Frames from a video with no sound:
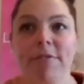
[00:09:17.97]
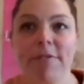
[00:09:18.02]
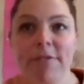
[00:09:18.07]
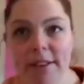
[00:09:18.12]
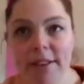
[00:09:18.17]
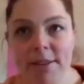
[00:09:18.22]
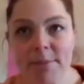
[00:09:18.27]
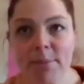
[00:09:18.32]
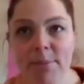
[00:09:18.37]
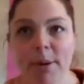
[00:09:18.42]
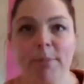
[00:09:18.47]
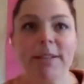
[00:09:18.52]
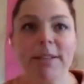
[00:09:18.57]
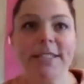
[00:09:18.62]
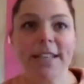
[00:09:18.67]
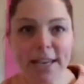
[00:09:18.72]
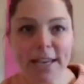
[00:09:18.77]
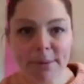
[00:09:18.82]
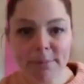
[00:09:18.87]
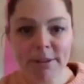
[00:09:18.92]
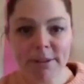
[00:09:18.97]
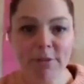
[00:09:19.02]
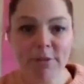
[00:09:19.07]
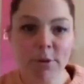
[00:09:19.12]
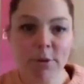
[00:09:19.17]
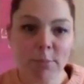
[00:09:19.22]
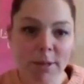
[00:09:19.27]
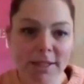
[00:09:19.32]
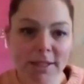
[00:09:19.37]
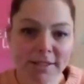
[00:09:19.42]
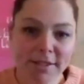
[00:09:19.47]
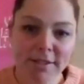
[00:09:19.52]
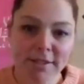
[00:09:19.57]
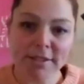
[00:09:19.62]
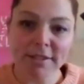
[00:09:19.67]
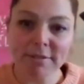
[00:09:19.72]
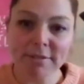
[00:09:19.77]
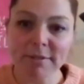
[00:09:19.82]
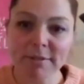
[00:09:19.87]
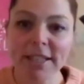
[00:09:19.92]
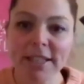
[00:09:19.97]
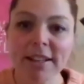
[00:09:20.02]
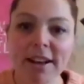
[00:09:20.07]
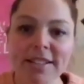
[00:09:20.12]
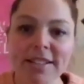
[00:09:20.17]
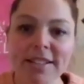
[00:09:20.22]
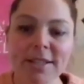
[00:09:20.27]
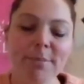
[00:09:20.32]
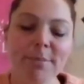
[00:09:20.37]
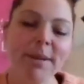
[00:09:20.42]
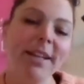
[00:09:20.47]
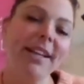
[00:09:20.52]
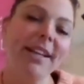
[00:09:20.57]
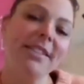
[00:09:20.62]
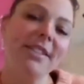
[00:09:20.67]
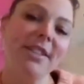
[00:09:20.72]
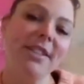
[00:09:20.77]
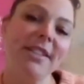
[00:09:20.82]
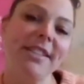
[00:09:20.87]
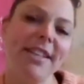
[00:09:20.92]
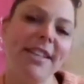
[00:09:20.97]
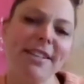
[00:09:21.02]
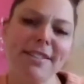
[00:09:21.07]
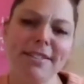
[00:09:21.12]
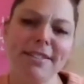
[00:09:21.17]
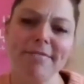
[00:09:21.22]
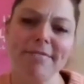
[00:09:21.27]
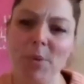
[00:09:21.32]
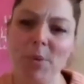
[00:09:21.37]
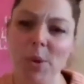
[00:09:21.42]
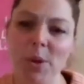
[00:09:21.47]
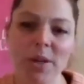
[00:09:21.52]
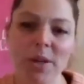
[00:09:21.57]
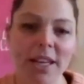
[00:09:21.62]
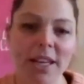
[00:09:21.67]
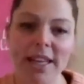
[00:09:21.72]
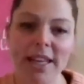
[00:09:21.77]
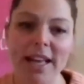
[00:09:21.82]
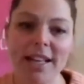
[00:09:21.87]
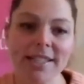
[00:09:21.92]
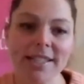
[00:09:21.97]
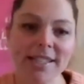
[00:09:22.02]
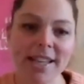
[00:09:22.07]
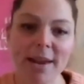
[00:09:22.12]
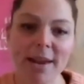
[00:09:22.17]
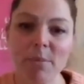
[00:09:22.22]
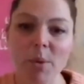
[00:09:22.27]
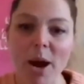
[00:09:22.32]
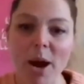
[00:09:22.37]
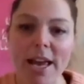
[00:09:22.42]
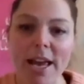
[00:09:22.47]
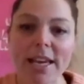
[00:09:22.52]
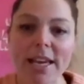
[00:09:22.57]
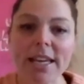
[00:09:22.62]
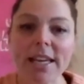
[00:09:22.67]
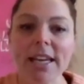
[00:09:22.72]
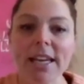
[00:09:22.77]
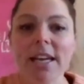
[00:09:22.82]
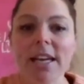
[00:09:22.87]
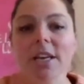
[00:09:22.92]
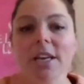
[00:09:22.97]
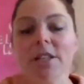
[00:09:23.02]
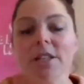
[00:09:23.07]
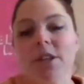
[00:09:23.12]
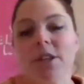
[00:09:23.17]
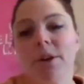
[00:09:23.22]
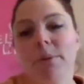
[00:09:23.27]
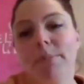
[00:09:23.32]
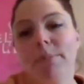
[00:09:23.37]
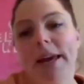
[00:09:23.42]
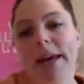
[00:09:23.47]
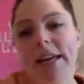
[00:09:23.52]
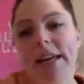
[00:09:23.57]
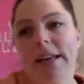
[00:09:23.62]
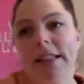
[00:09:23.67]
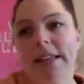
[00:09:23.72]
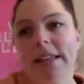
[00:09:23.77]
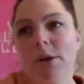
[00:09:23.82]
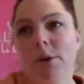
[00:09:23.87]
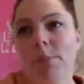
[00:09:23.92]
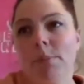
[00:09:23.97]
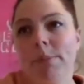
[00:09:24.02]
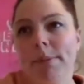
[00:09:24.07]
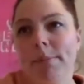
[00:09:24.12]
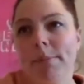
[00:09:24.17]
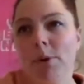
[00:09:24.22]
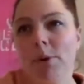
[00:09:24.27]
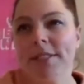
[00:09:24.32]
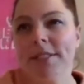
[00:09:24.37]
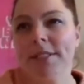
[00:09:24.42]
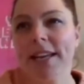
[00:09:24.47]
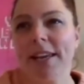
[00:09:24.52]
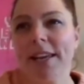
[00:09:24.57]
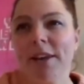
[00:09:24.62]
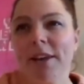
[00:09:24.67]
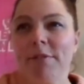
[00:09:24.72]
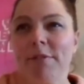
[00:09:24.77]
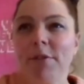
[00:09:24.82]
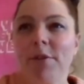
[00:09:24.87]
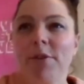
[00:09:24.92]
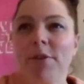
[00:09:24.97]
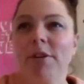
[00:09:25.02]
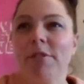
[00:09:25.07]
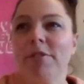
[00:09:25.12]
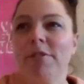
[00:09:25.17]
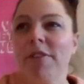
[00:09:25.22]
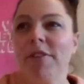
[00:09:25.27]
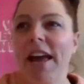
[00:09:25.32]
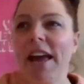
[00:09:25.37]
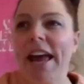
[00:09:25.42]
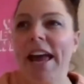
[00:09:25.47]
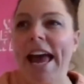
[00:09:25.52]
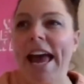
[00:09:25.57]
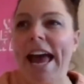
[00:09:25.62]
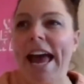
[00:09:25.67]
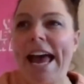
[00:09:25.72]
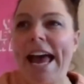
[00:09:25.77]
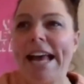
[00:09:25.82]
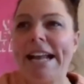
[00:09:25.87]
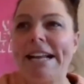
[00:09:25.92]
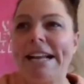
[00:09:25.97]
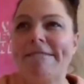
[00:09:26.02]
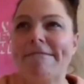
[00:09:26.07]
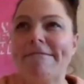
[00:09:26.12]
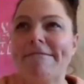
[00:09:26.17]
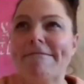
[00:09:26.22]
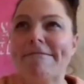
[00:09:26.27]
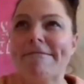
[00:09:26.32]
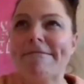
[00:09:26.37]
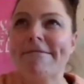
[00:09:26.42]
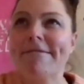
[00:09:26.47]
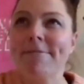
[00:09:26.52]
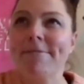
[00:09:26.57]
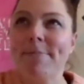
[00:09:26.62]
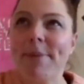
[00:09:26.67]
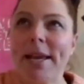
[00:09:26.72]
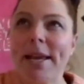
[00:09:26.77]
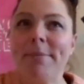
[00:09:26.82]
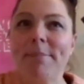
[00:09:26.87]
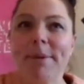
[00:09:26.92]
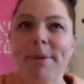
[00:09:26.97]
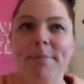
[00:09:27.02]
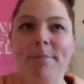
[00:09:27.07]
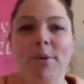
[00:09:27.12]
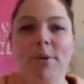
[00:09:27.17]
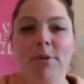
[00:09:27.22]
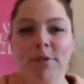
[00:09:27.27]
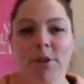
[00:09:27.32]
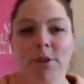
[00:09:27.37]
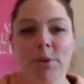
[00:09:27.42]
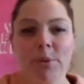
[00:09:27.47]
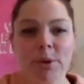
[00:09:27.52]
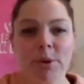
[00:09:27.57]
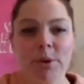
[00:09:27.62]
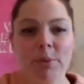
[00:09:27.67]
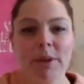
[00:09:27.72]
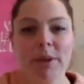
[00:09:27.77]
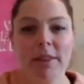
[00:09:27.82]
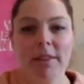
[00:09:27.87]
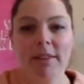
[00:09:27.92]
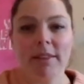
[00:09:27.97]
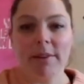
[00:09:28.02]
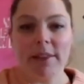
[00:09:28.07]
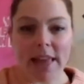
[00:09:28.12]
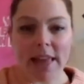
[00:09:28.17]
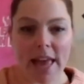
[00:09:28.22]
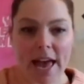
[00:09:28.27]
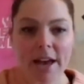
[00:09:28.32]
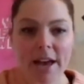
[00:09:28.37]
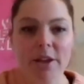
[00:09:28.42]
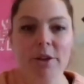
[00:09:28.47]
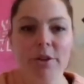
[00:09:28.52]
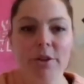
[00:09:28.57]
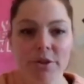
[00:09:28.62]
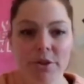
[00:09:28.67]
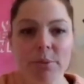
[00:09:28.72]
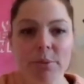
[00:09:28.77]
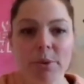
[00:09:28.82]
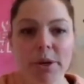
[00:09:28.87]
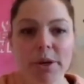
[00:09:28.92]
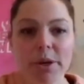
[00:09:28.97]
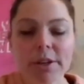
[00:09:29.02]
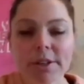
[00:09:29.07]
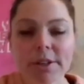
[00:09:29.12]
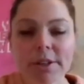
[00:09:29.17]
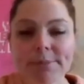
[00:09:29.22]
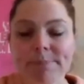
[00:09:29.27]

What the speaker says: it's probably taken me 4 months to realise it, but it just doesn't work in that same way. So being a little bit more, taking your foot off and being a bit more fluid with how you do work.